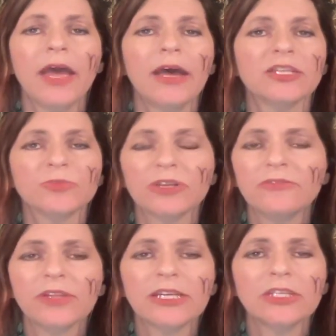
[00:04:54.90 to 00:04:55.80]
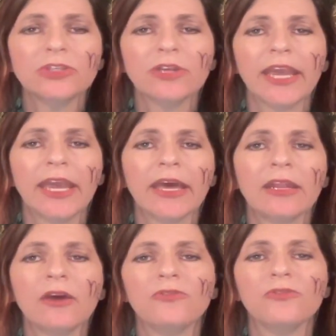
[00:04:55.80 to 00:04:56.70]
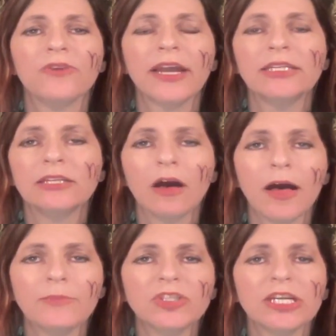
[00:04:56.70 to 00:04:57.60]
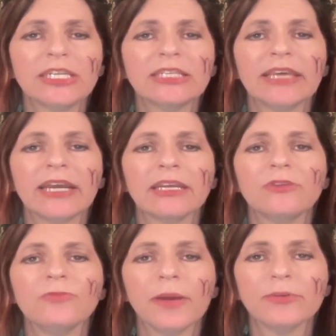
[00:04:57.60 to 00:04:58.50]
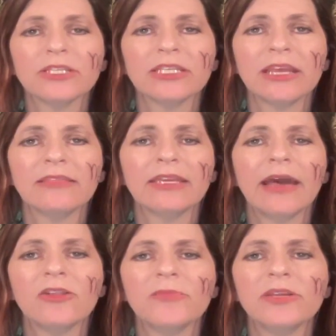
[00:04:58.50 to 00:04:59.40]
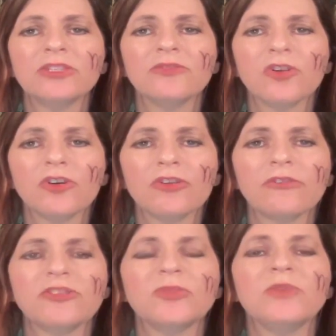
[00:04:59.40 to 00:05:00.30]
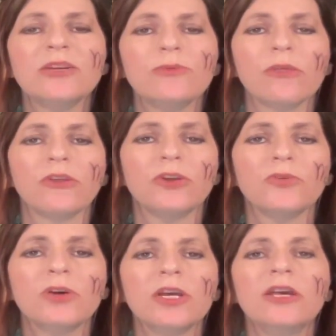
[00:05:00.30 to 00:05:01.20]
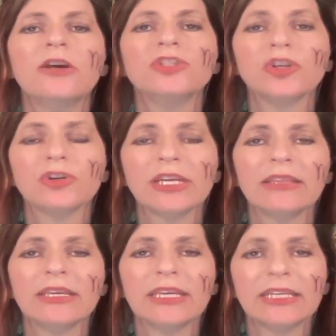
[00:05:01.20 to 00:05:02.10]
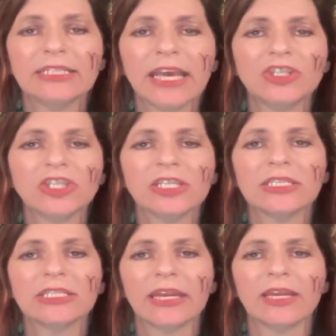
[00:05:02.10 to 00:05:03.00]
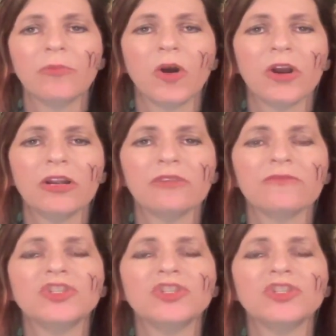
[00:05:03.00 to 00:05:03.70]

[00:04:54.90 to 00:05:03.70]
as briefly as you can, find an object that can represent the element of earth to be with you during the intention-setting part of the